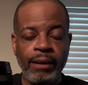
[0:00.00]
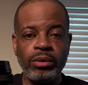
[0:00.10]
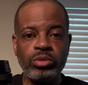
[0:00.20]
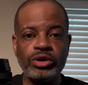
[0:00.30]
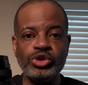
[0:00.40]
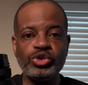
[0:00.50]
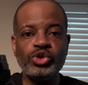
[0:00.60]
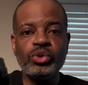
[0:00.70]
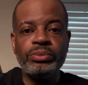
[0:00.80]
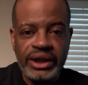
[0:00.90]
But when you
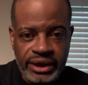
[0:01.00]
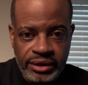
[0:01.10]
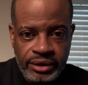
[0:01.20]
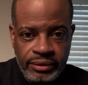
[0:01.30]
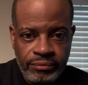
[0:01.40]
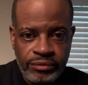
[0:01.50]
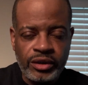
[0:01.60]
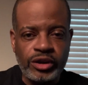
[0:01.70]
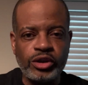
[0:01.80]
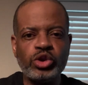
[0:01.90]
zoom in,
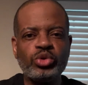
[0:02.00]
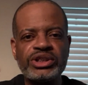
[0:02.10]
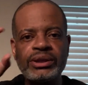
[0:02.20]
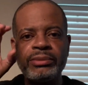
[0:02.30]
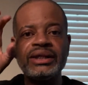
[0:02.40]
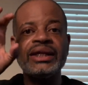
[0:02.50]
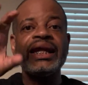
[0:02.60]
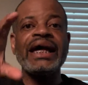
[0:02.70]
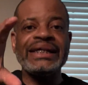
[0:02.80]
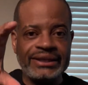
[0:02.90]
you lose some of the
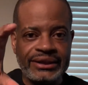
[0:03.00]
light.